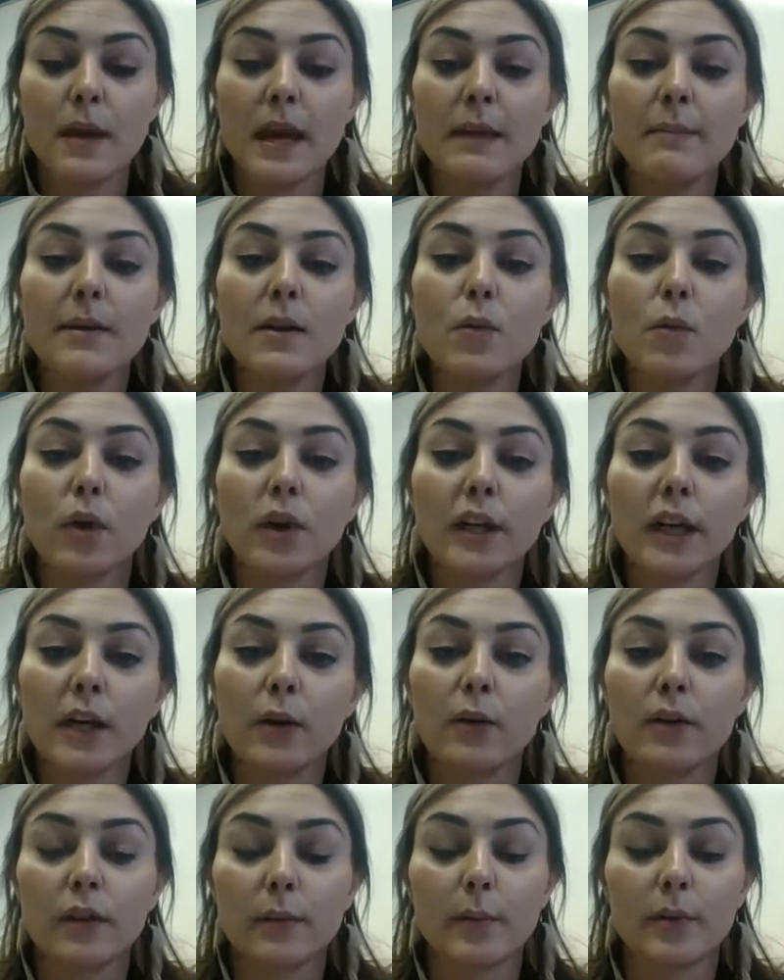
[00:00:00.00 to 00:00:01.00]
So you may be
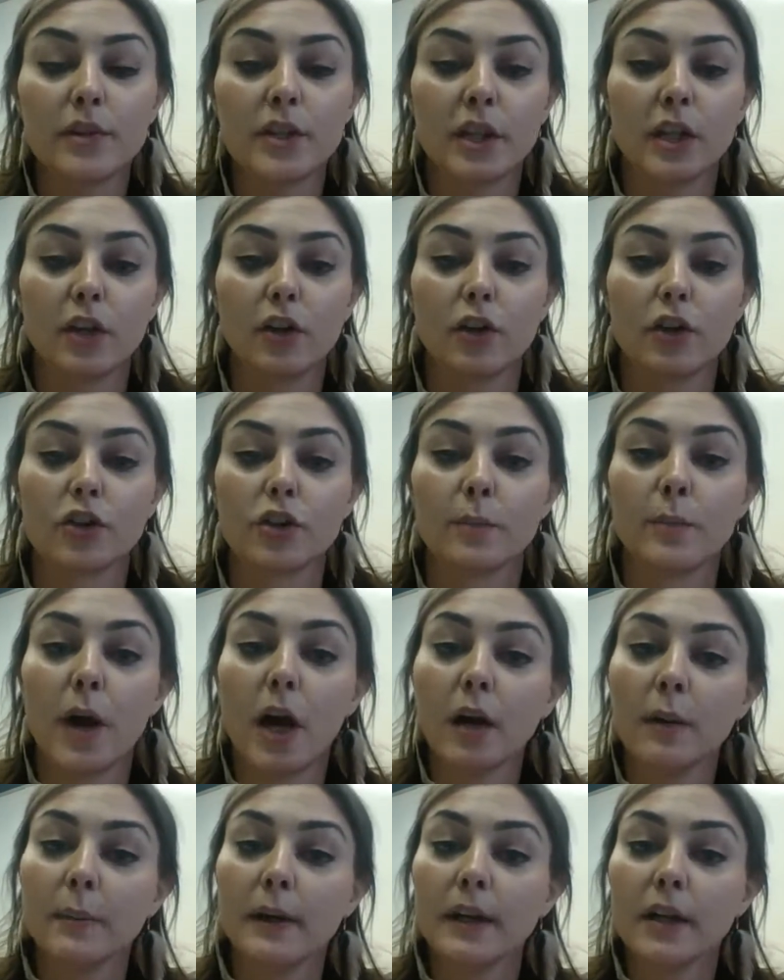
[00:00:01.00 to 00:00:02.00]
working with a particular
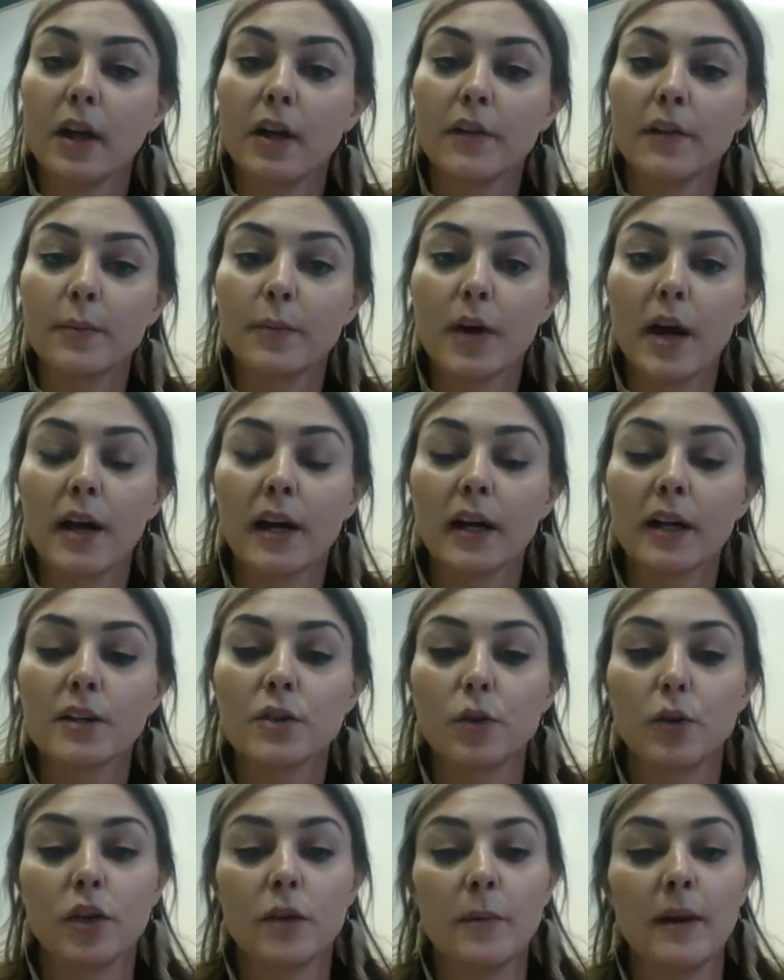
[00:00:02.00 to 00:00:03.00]
department on the
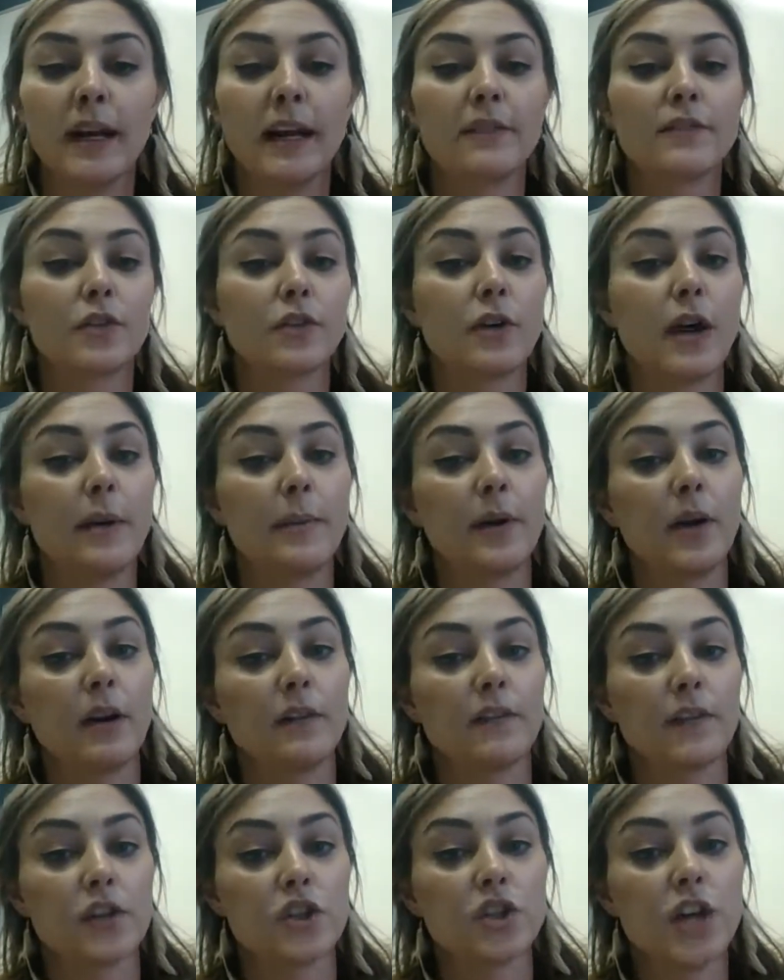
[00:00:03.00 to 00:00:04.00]
product, or you might have to grab
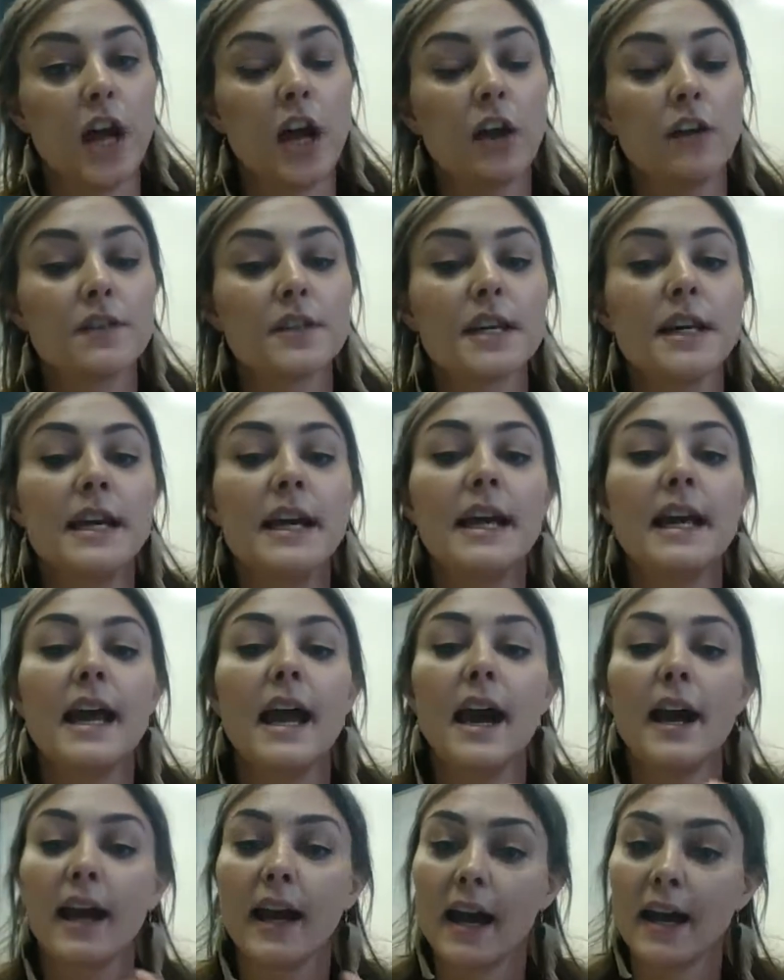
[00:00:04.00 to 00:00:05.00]
it off the shelves.
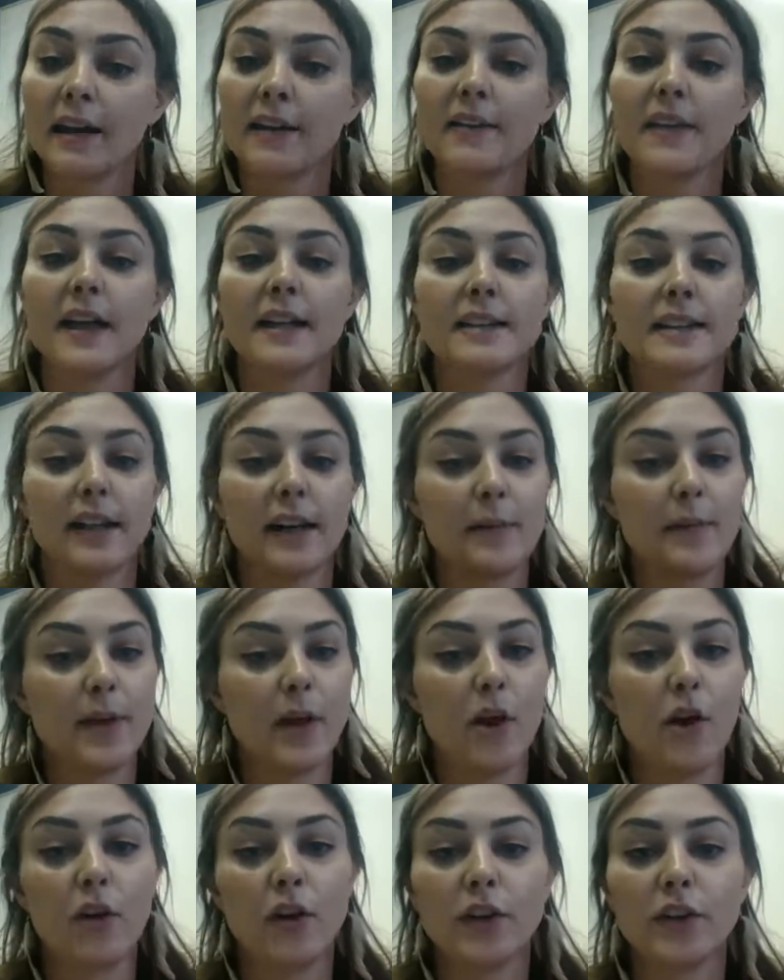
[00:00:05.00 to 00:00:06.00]
Again,
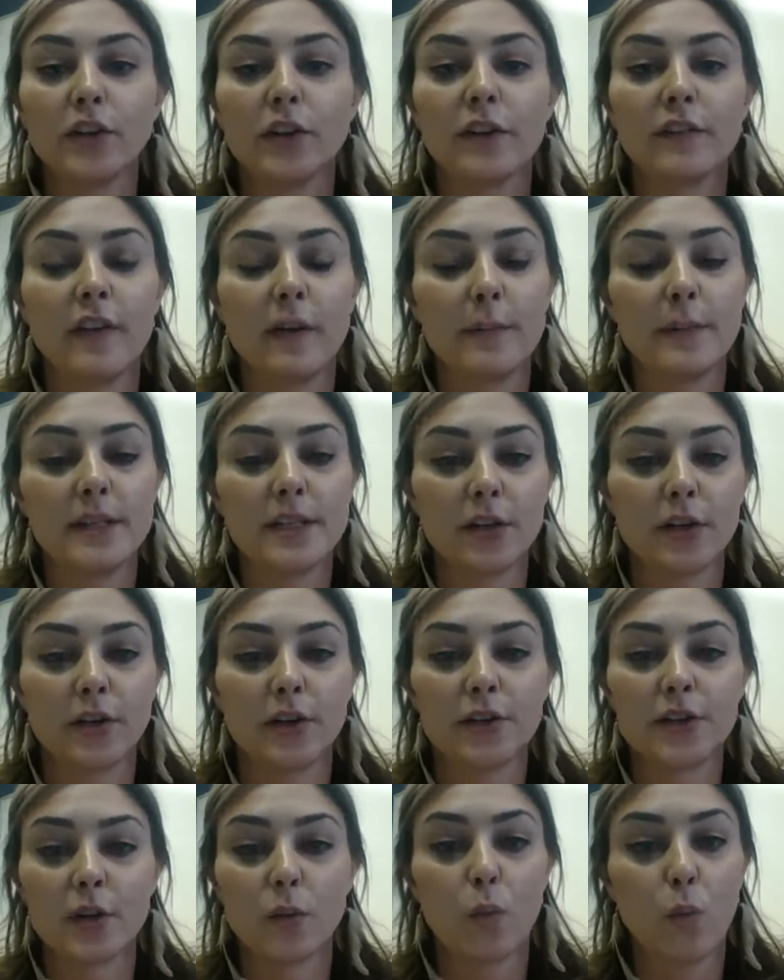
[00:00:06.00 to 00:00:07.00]
that's going to be all on your
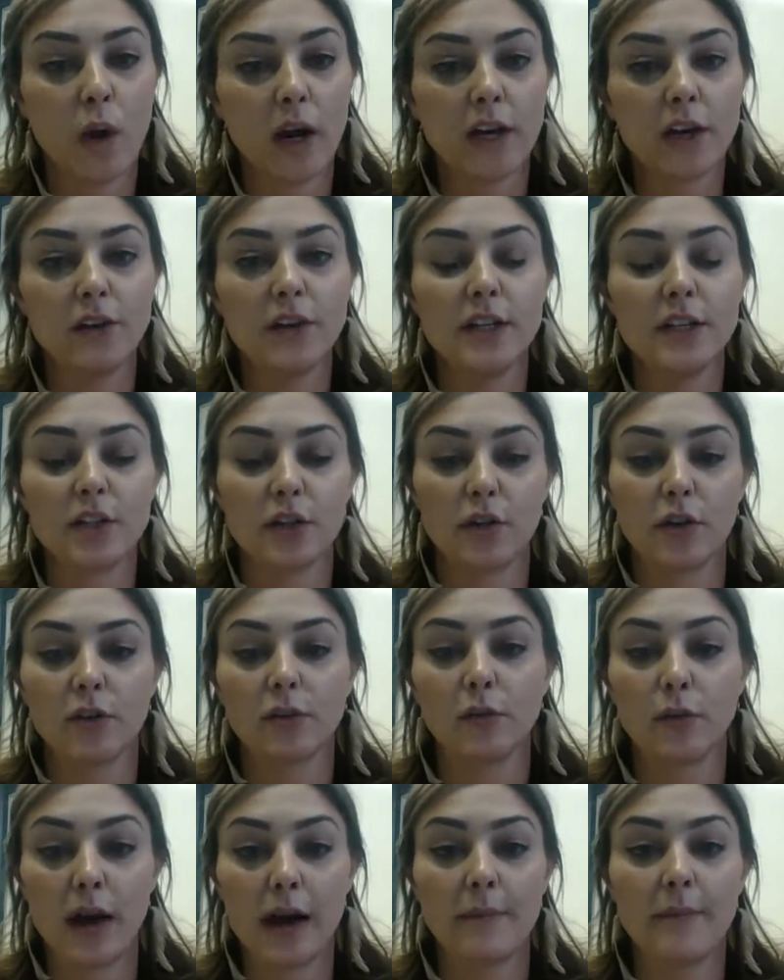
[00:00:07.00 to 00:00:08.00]
event materials and where you need
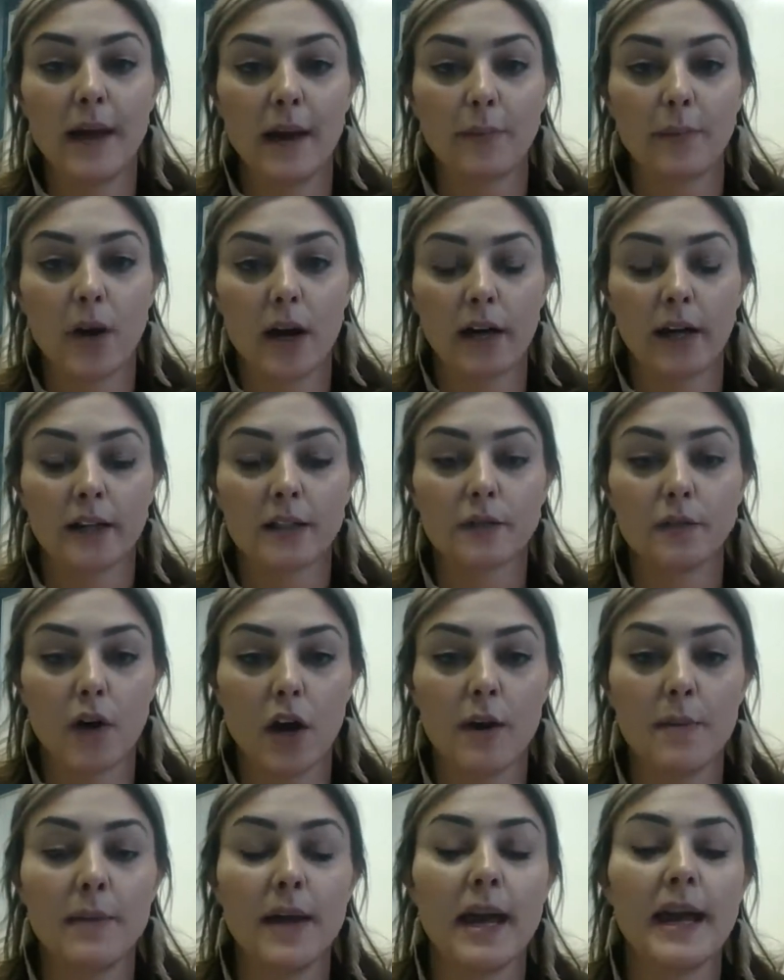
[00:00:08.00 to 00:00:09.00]
to grab that
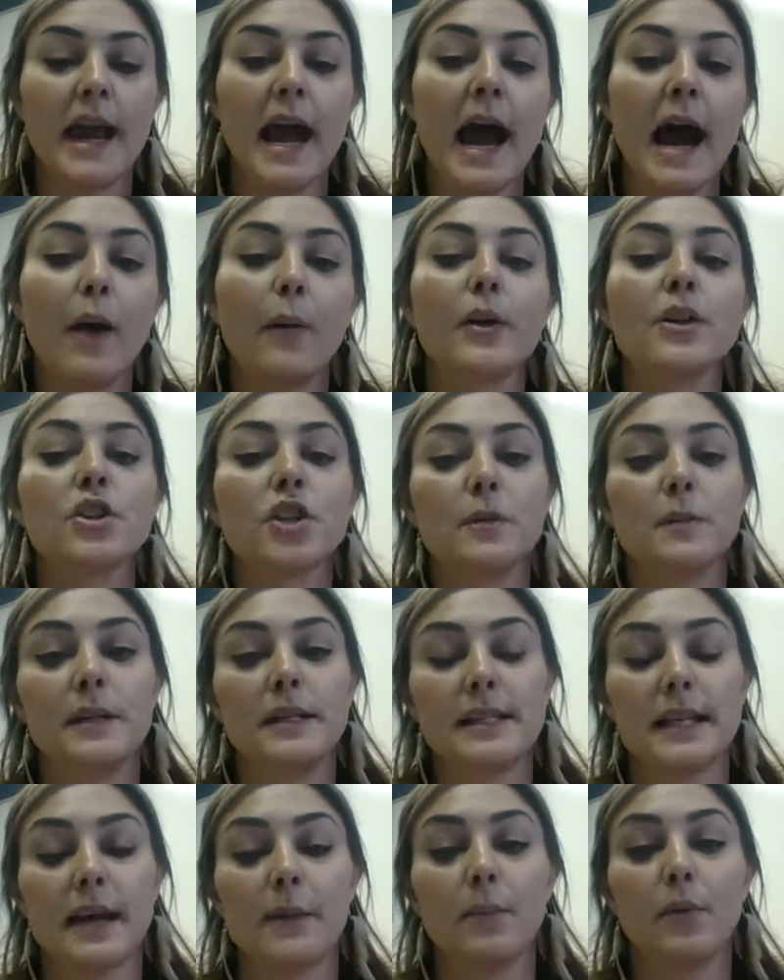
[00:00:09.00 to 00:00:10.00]
product from and how it
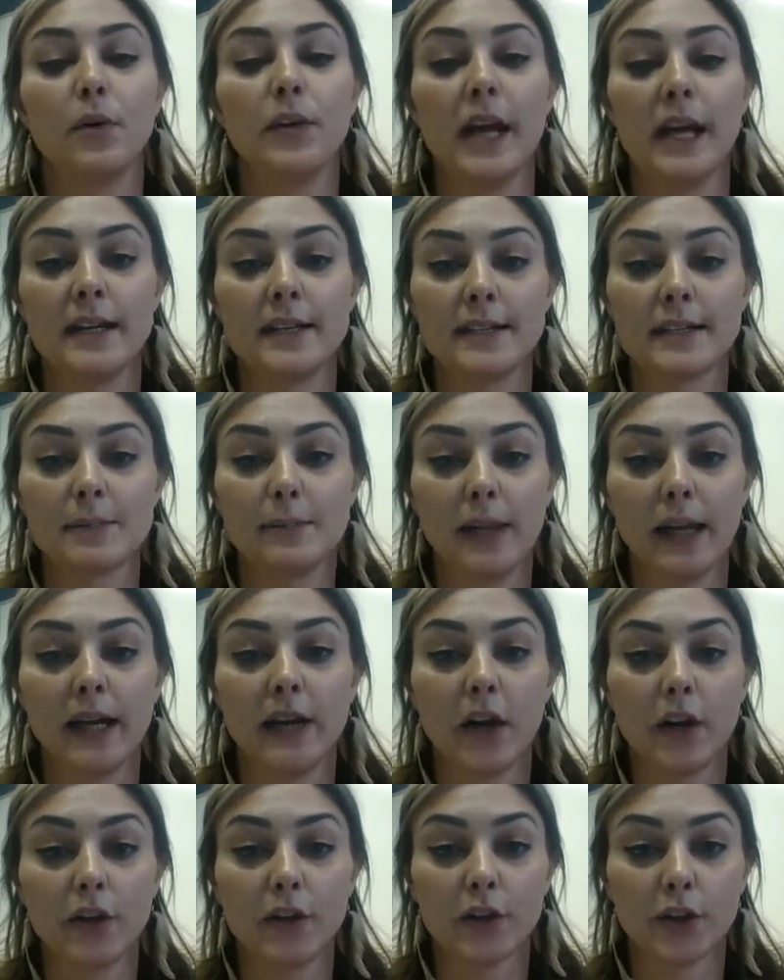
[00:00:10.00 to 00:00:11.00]
should be sampled and
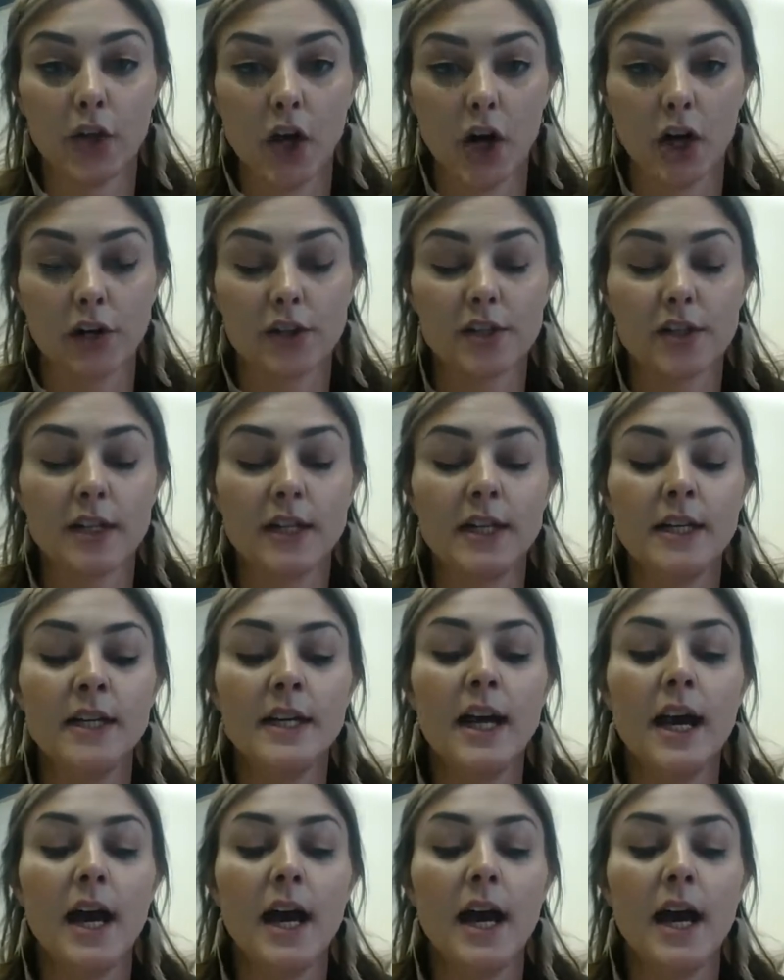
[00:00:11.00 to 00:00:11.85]
displayed on your cart.